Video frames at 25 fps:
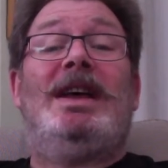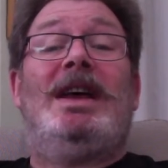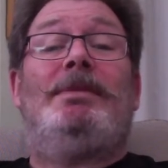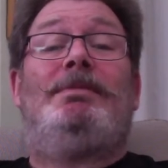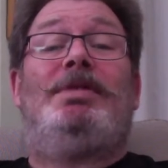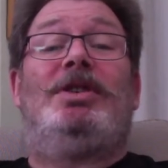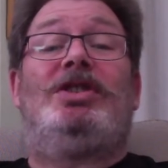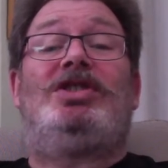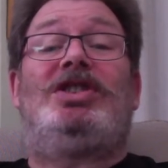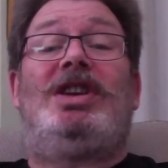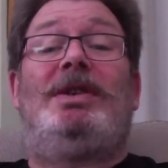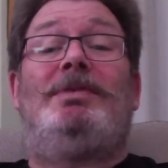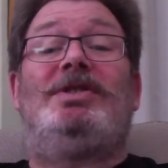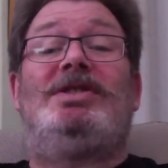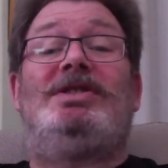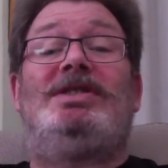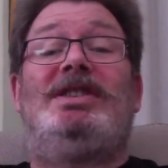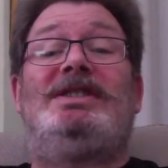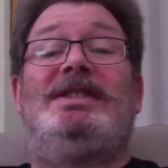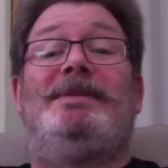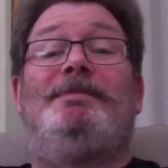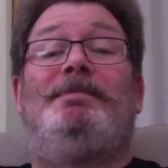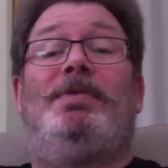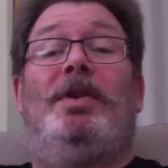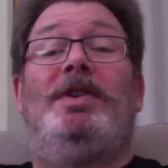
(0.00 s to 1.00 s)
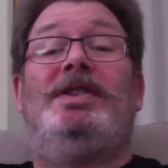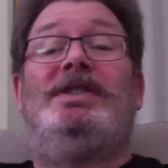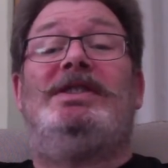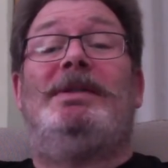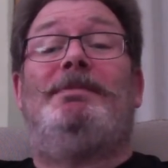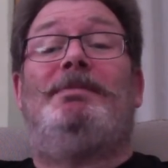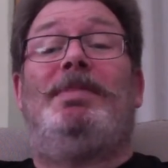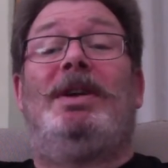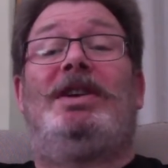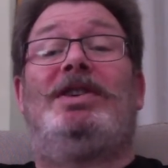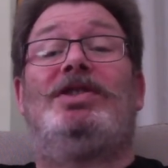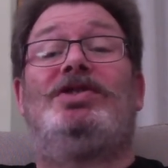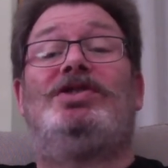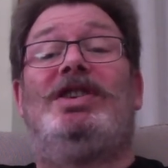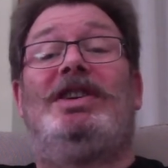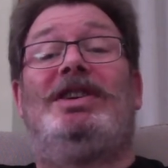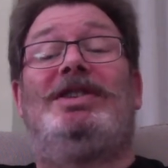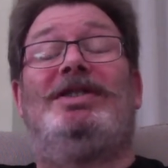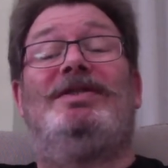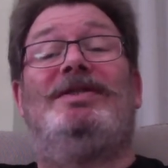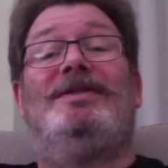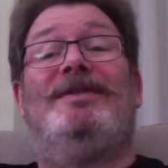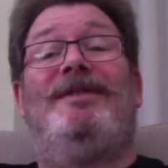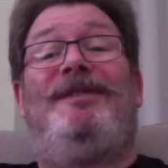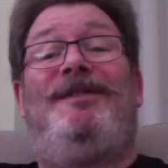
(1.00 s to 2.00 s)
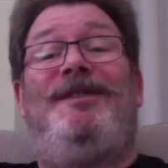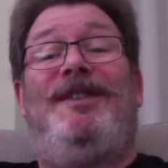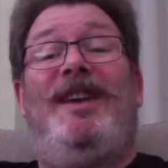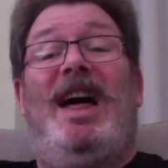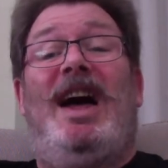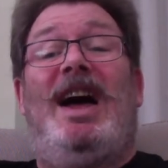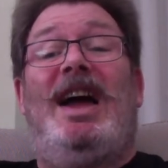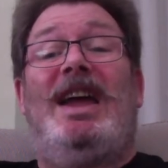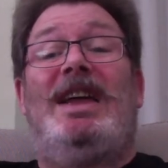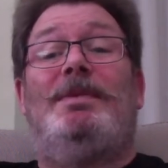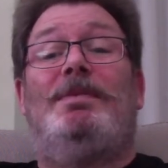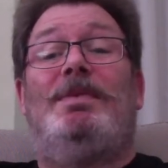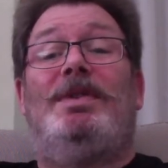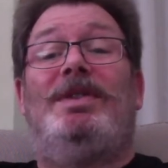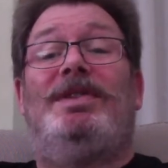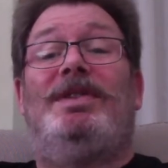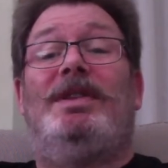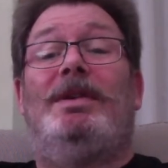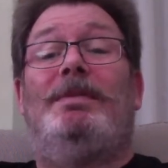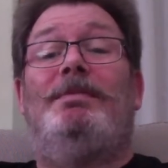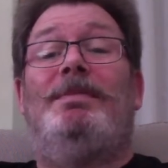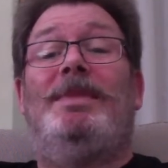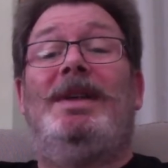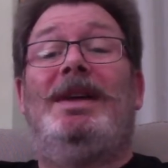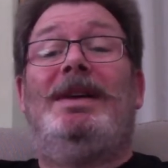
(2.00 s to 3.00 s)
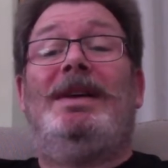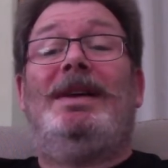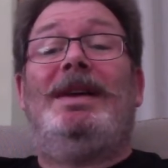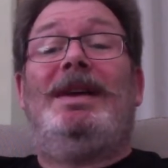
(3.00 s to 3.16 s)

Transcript: but she was disappointed because she couldn't fly with them.